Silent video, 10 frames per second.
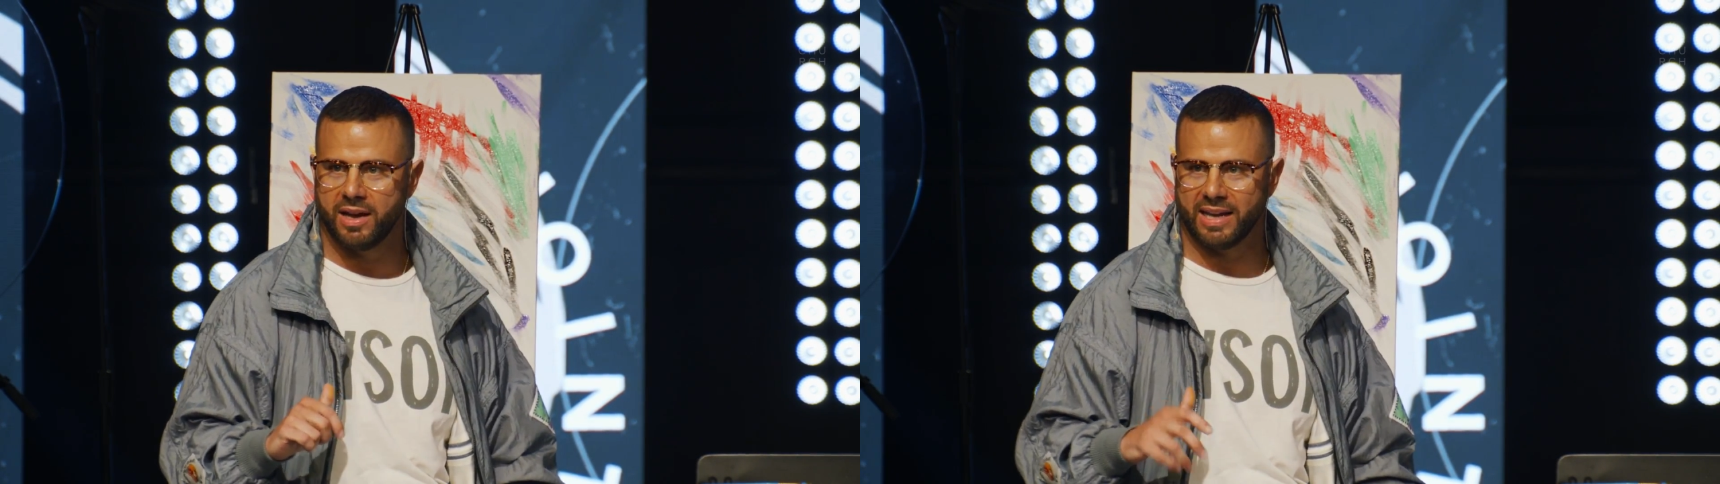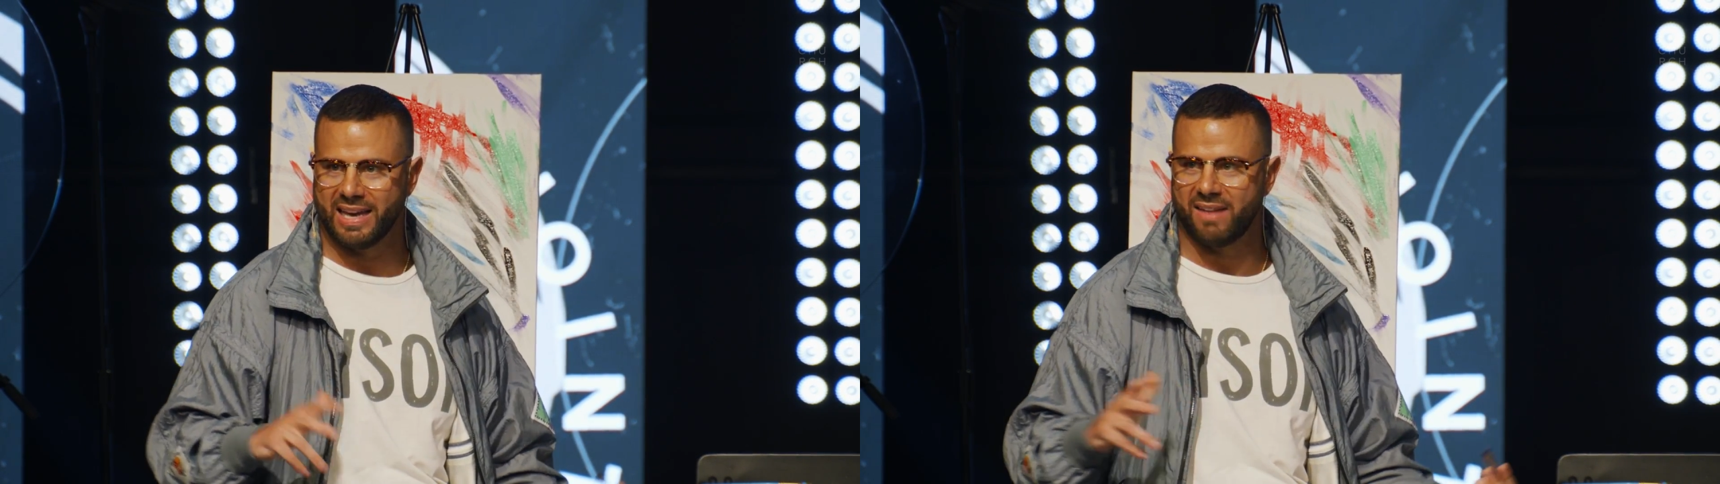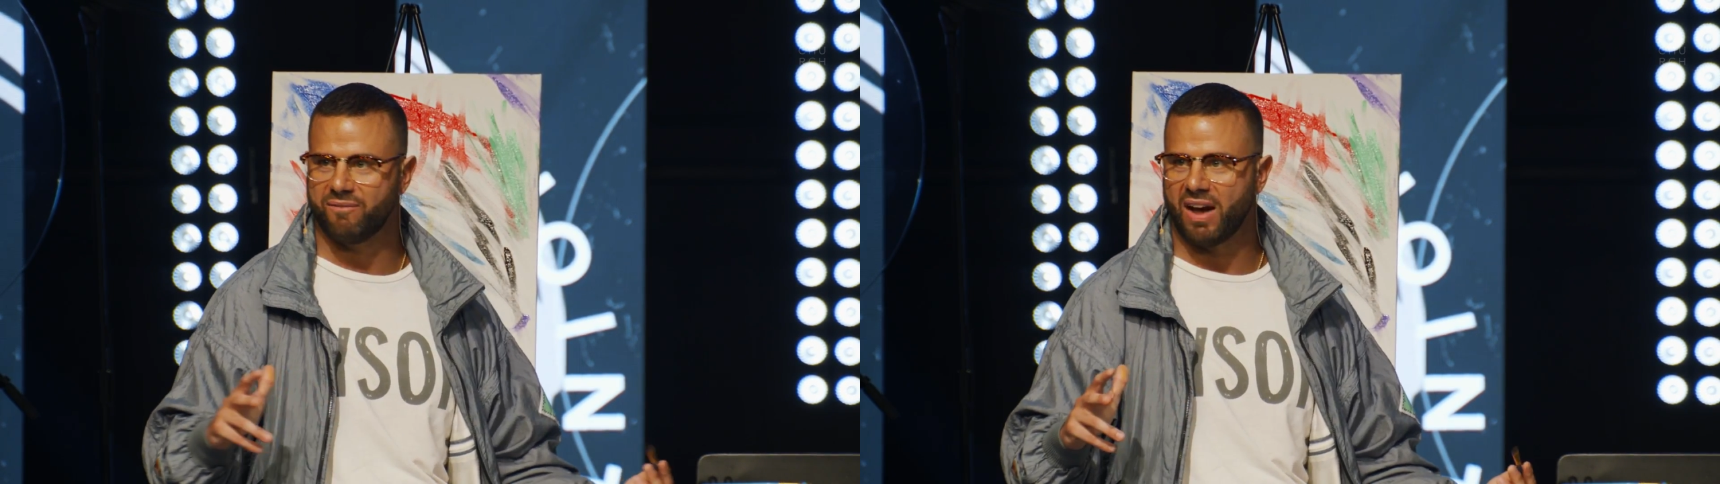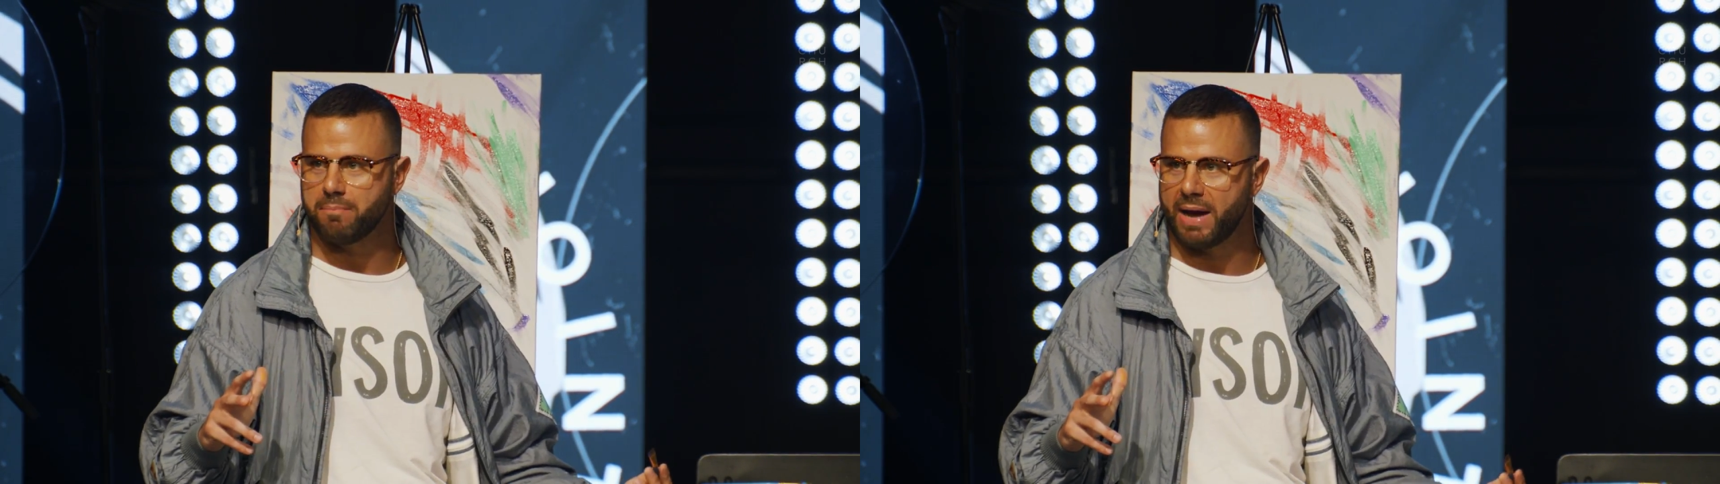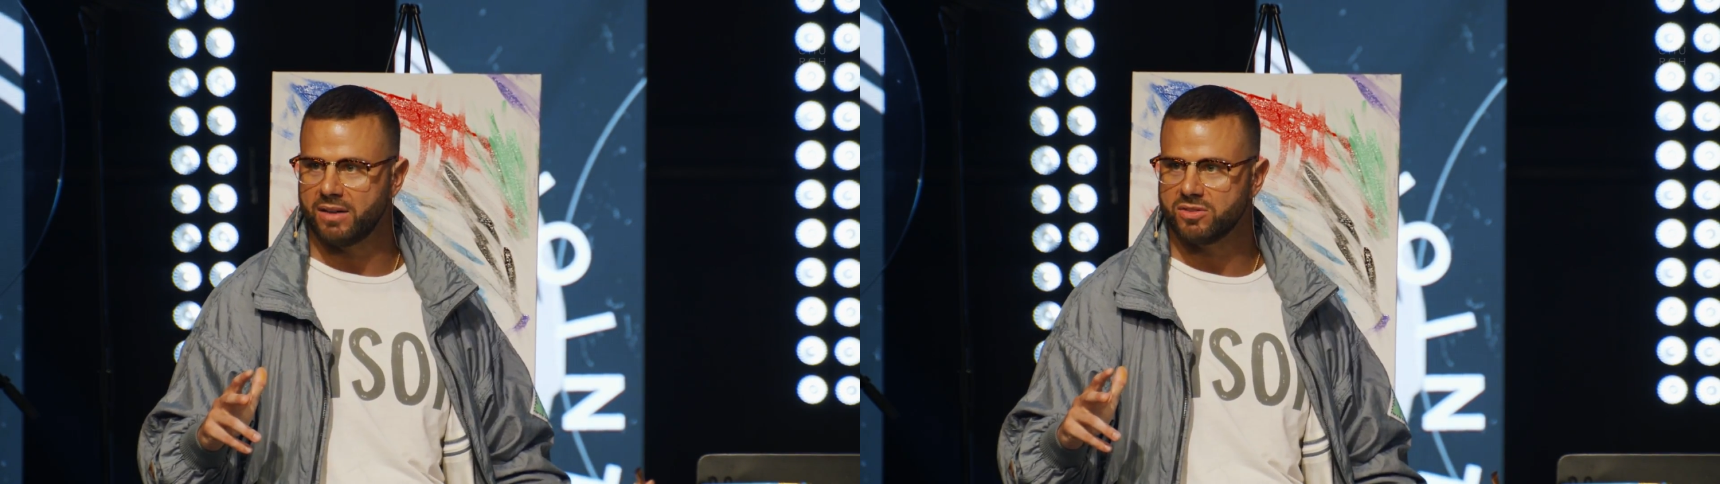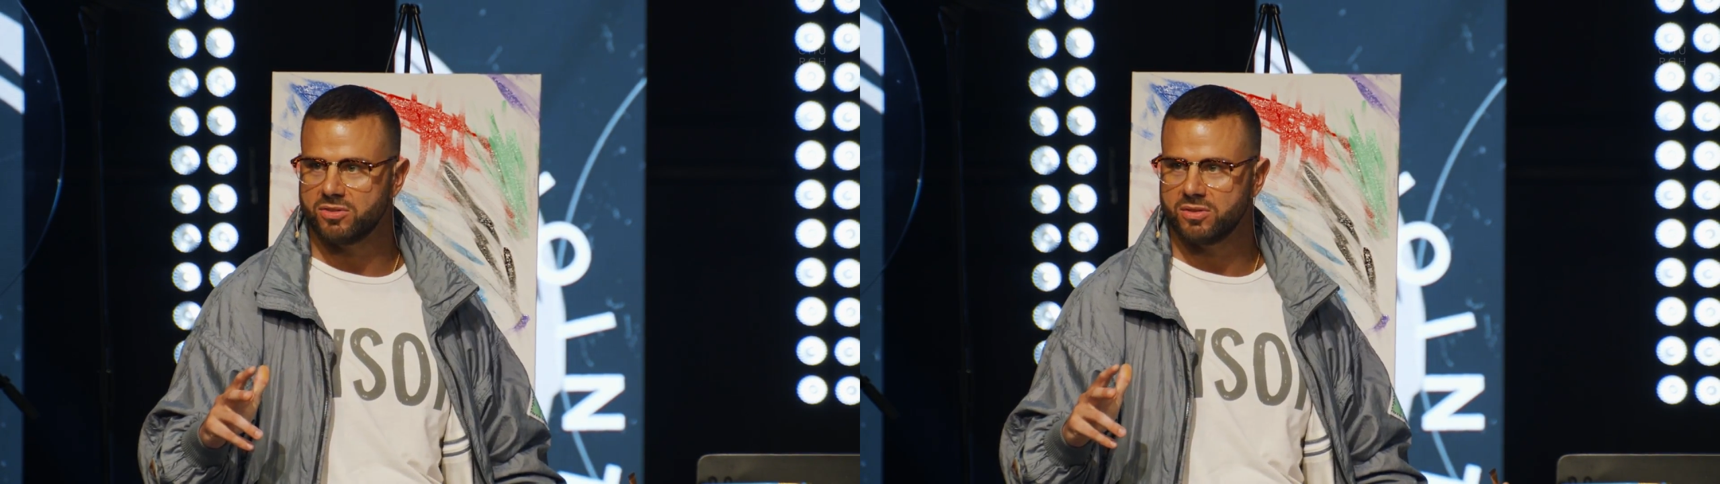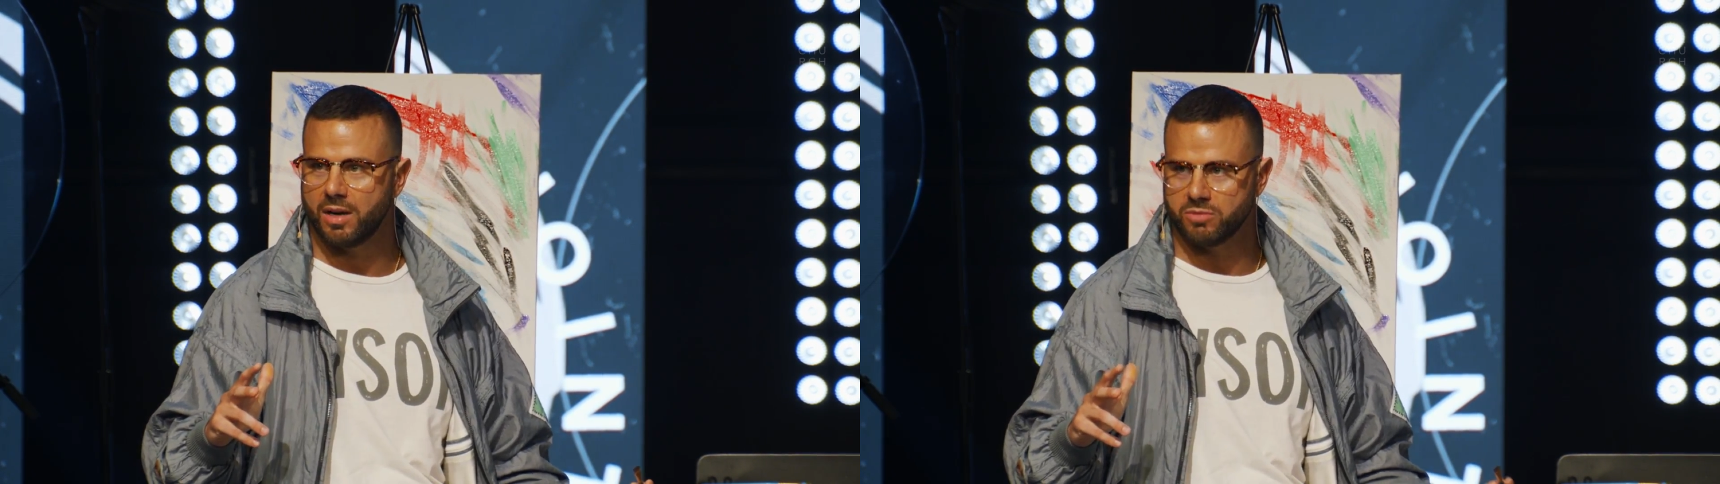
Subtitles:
and I gain 5 pounds.